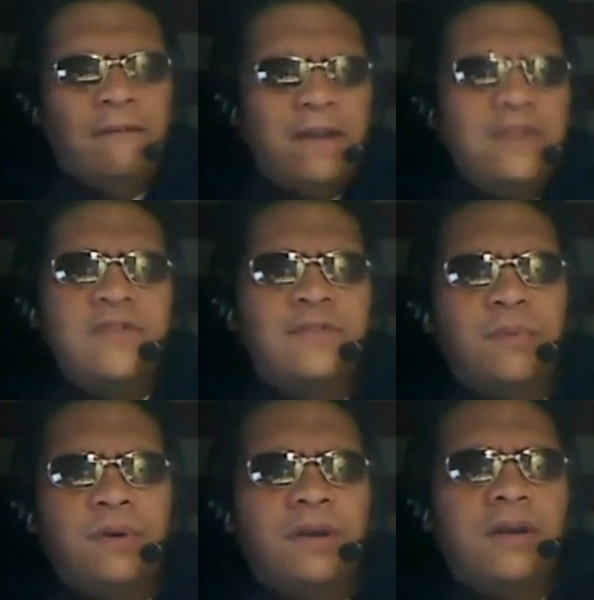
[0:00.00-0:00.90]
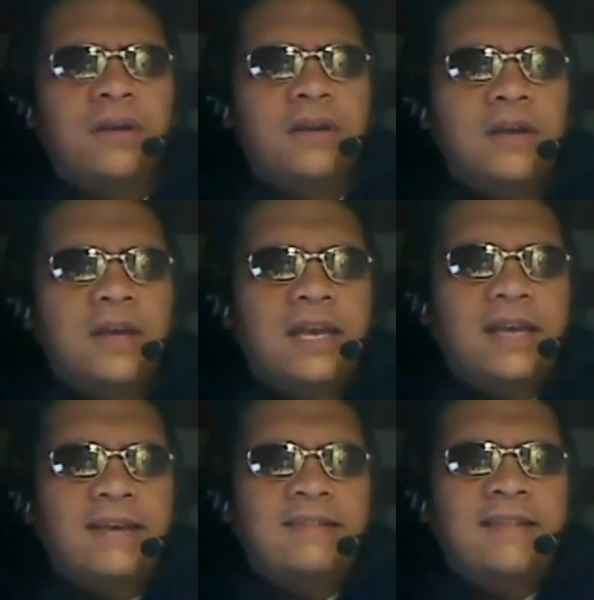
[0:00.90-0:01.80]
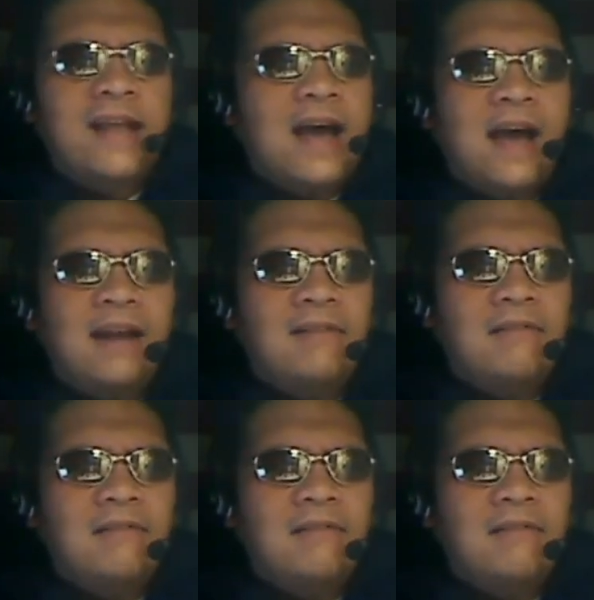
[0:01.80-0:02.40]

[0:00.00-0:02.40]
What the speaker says: Avengers book, he's not.